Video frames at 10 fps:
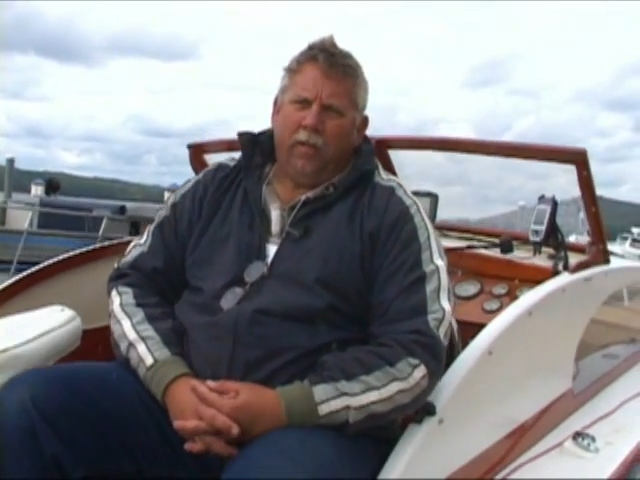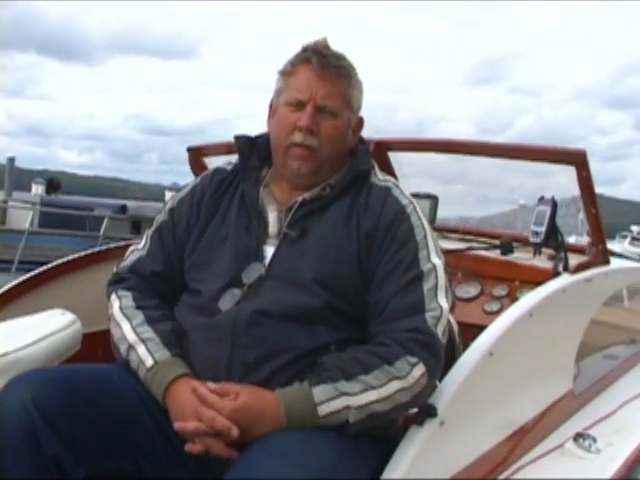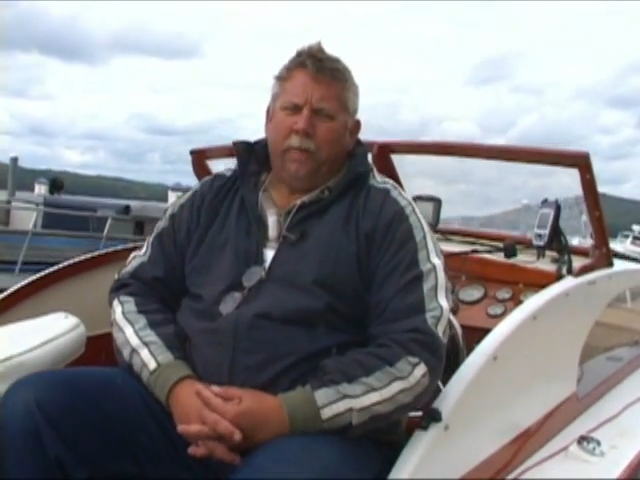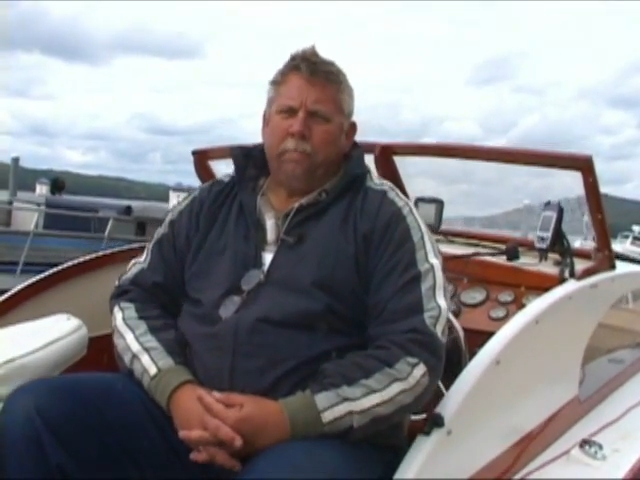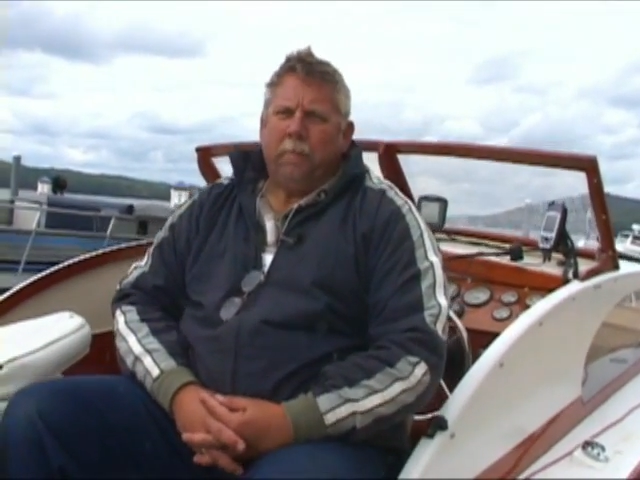
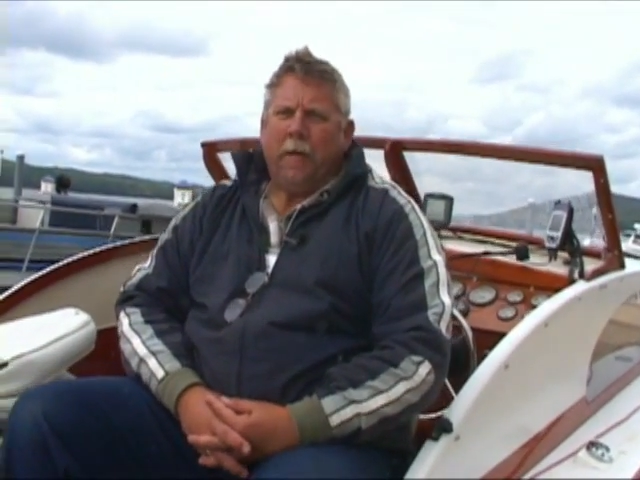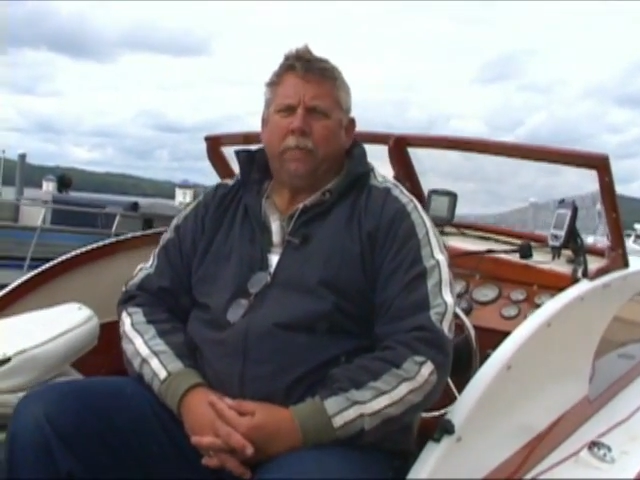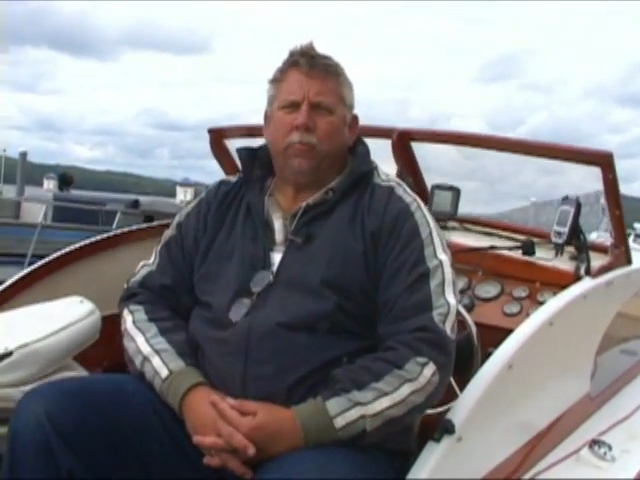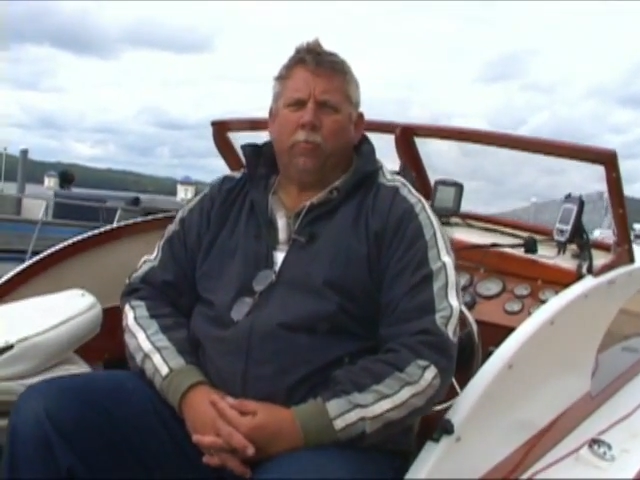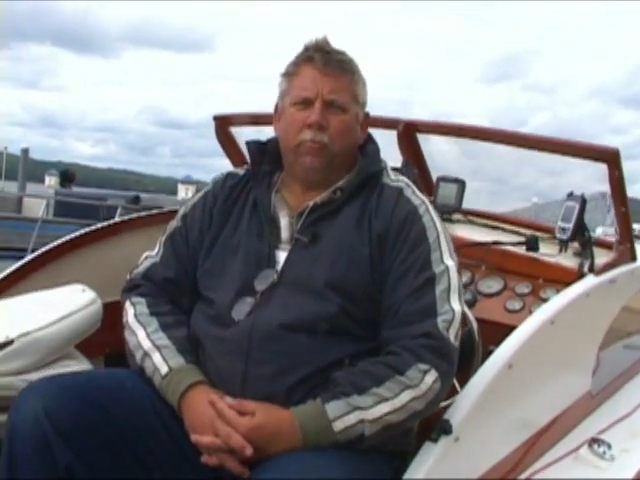
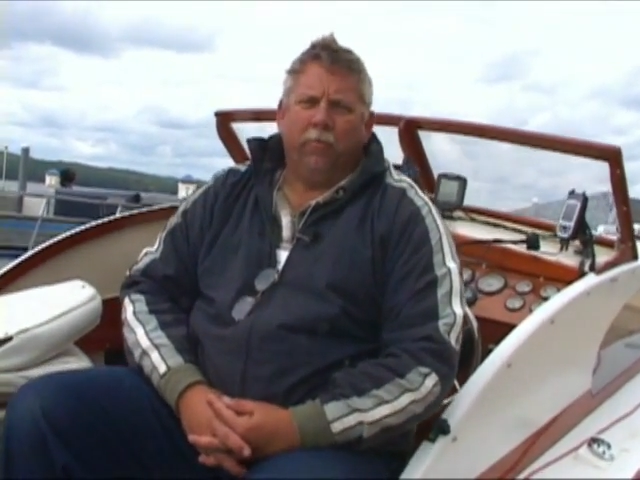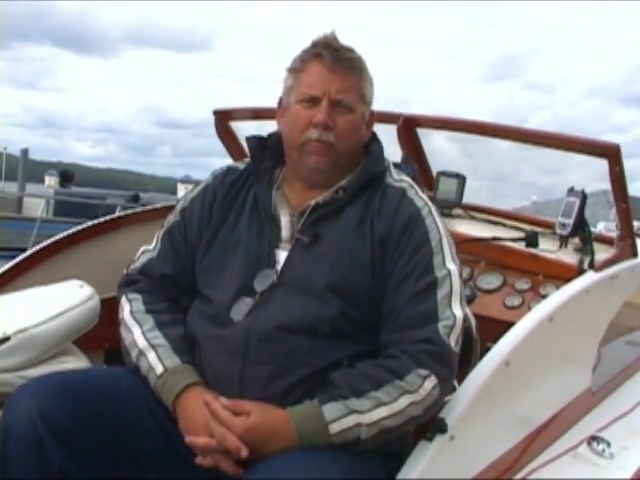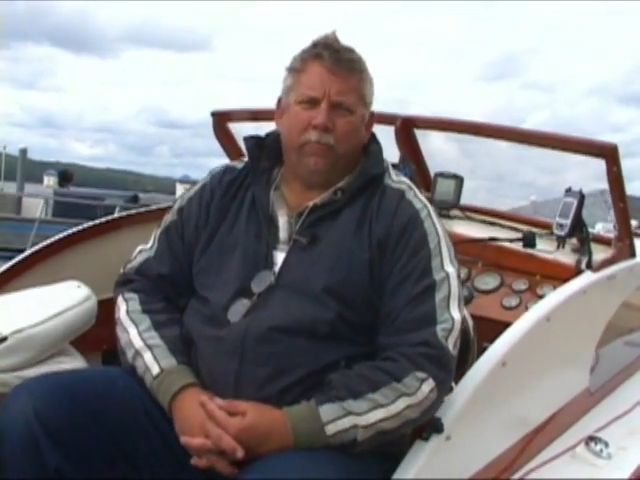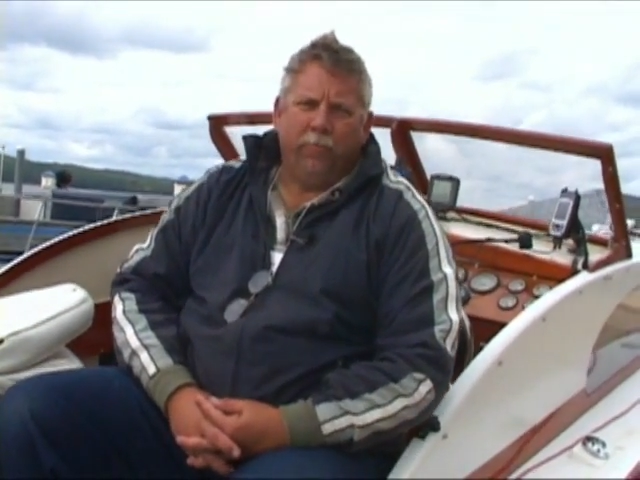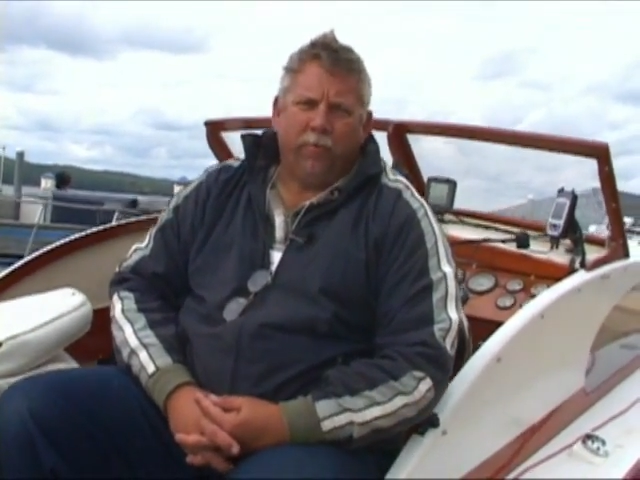October
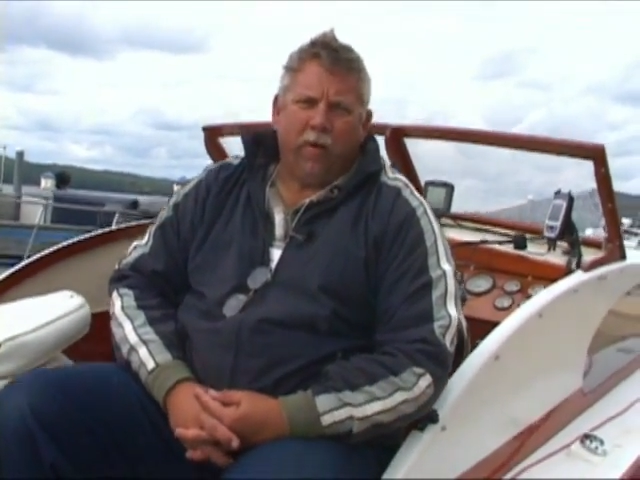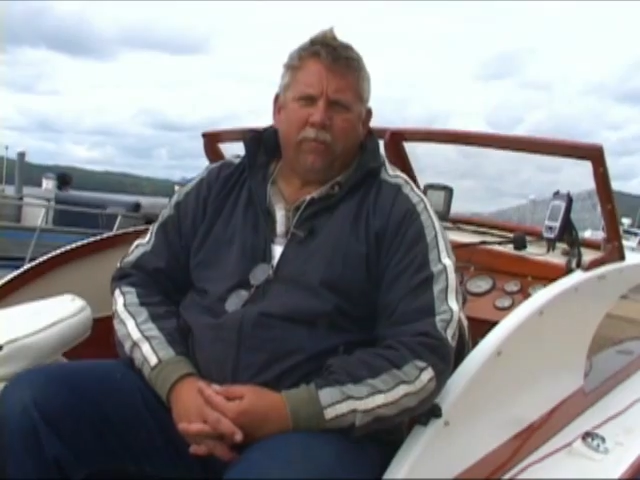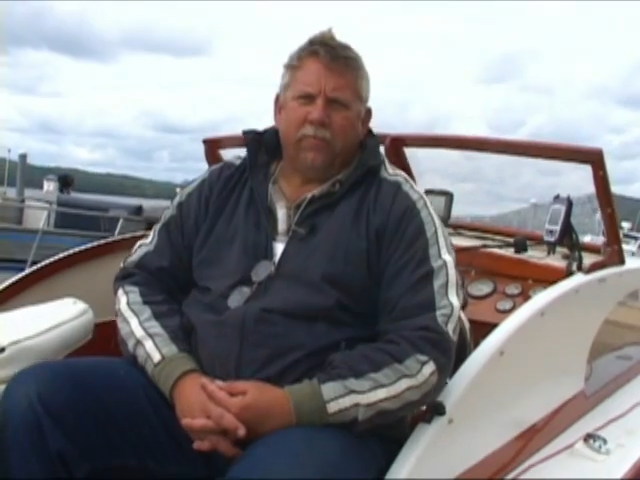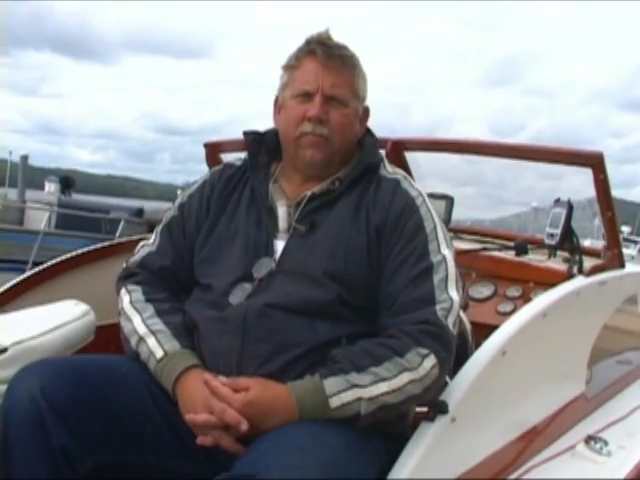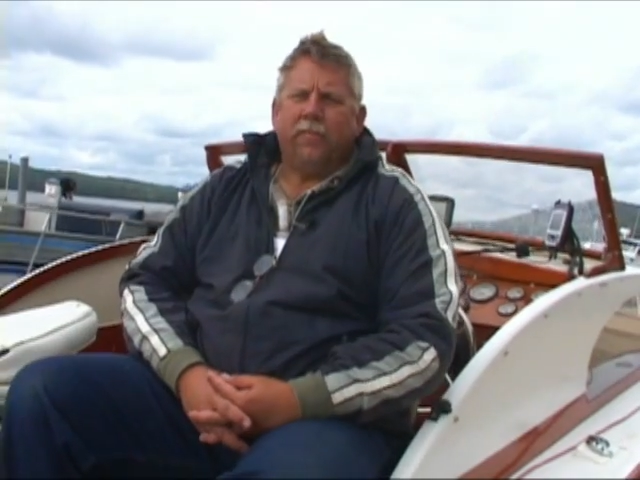of
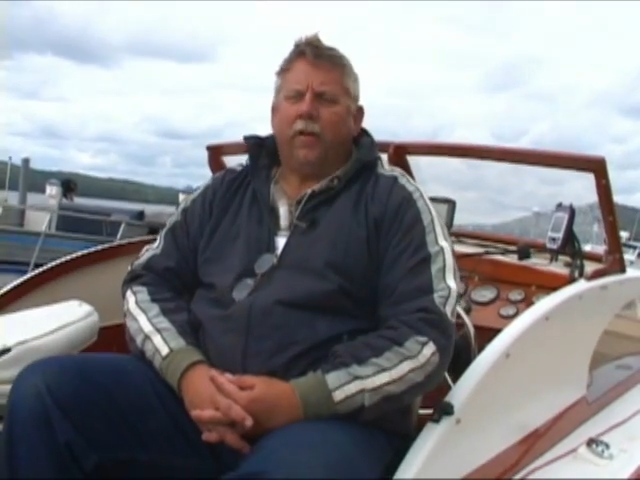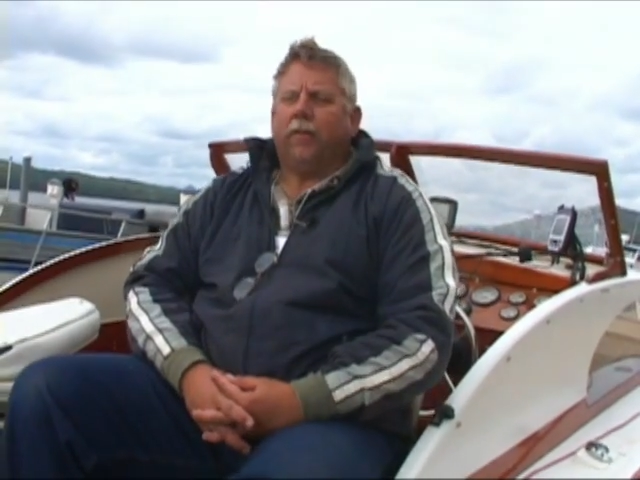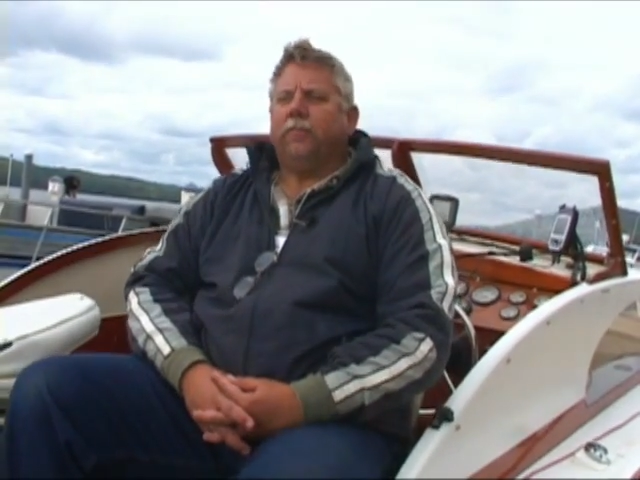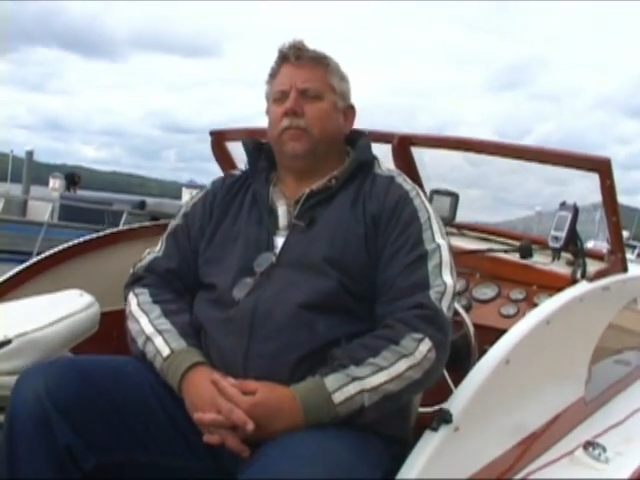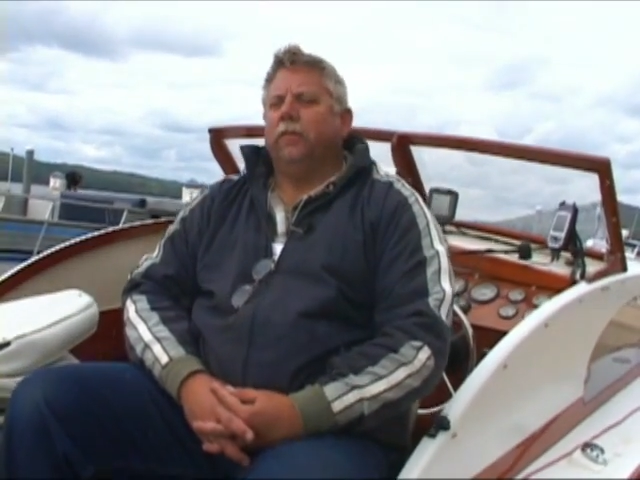
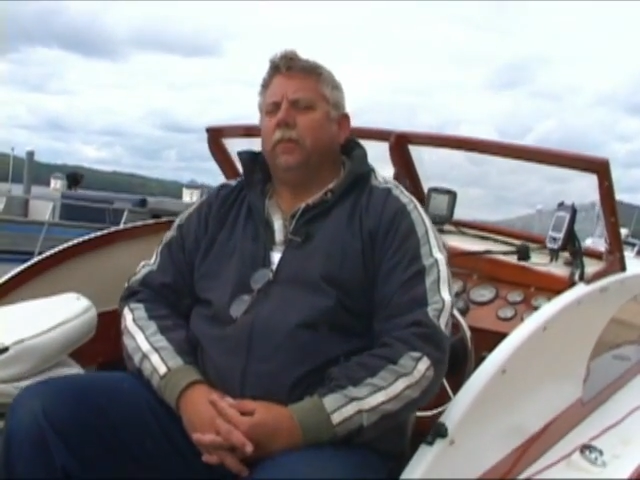2006.